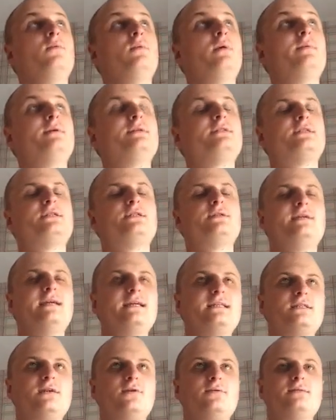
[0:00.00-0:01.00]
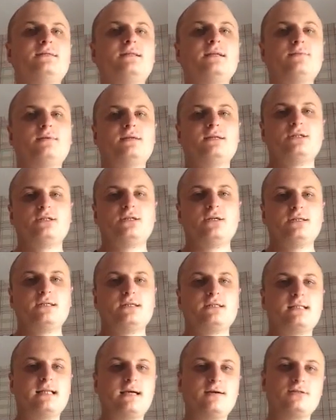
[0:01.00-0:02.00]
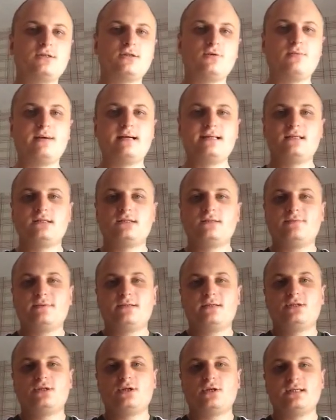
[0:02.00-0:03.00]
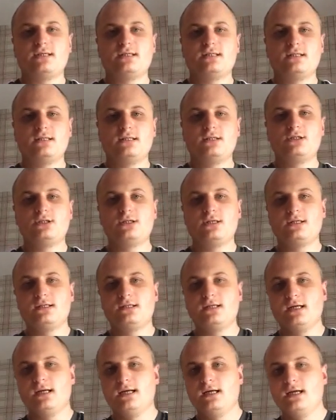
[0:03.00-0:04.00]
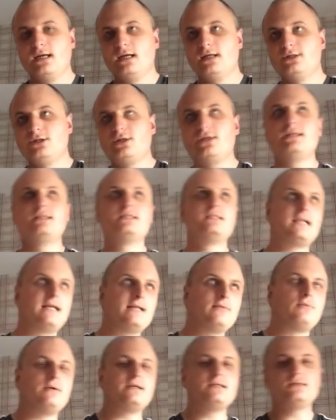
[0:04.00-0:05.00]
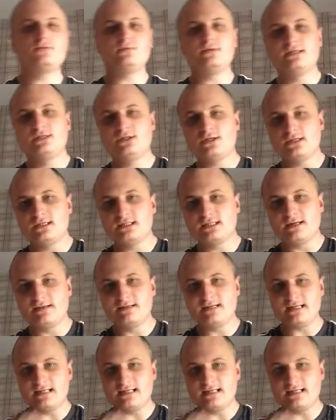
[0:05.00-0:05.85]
When was it? 2 years ago. Did want to join us now. So why does he want to join us then? Why does he want to join us now?